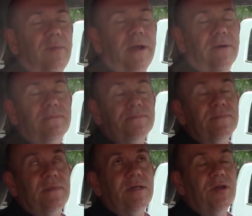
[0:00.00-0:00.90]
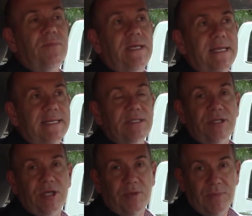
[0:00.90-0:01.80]
about committing
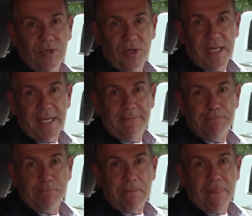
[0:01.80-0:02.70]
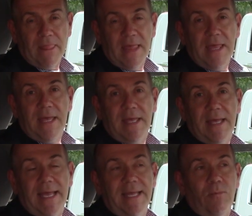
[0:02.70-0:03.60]
to community.
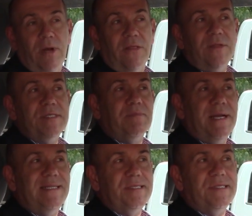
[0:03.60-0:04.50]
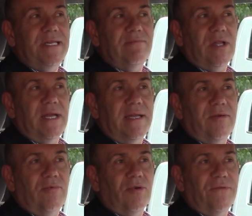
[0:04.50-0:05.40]
And while this might seem
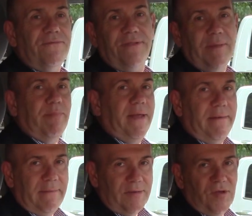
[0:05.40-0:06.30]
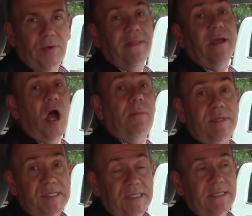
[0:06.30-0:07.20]
like we're flipping and doing the
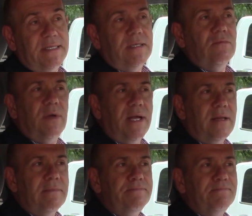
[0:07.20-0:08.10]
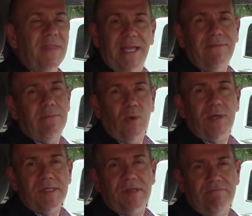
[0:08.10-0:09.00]
opposite, well, think of it more
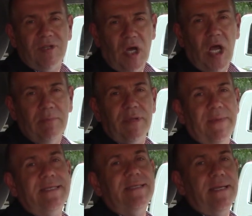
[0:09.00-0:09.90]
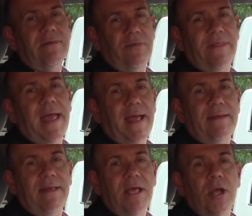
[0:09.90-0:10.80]
as complementing that.
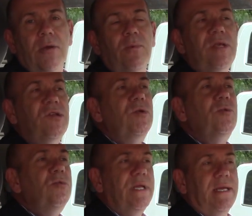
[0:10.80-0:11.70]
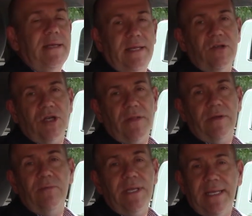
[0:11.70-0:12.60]
We do need each other,
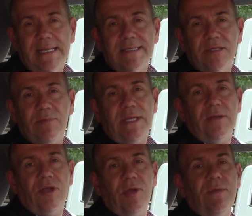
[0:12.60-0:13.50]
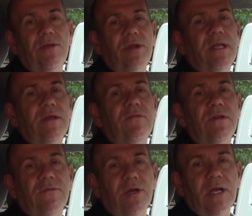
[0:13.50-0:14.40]
and we need to be in community of
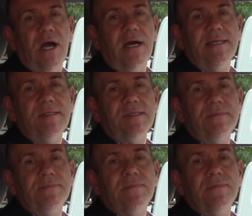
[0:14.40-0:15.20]
different kinds.